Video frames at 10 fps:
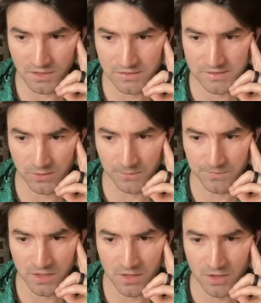So
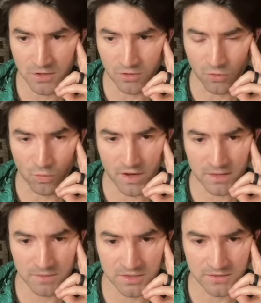the way
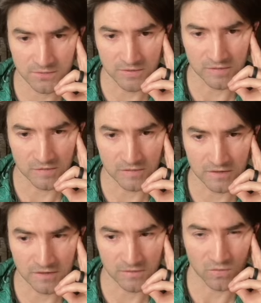I'm going to do this
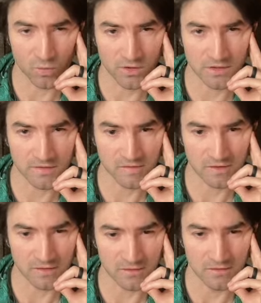is we're going to
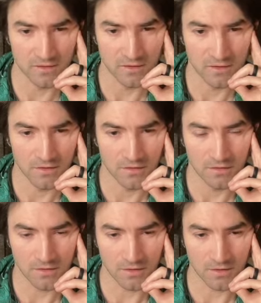say
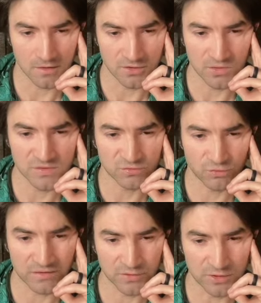uh, use
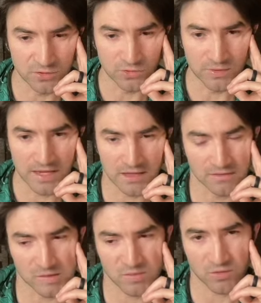revenue and
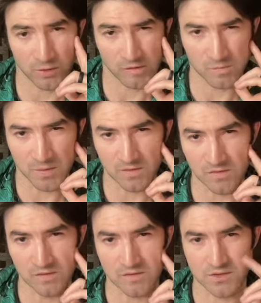some of our
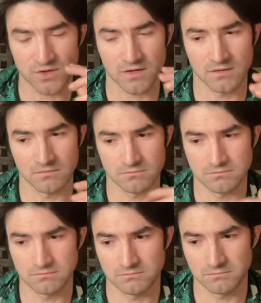expenses to try to
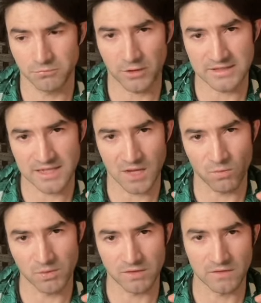break down
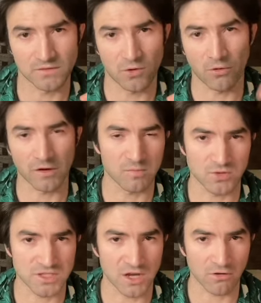what we think the earnings per
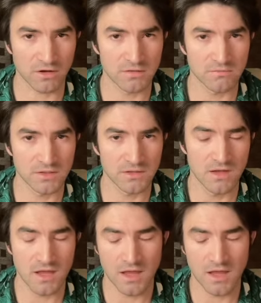share are going to be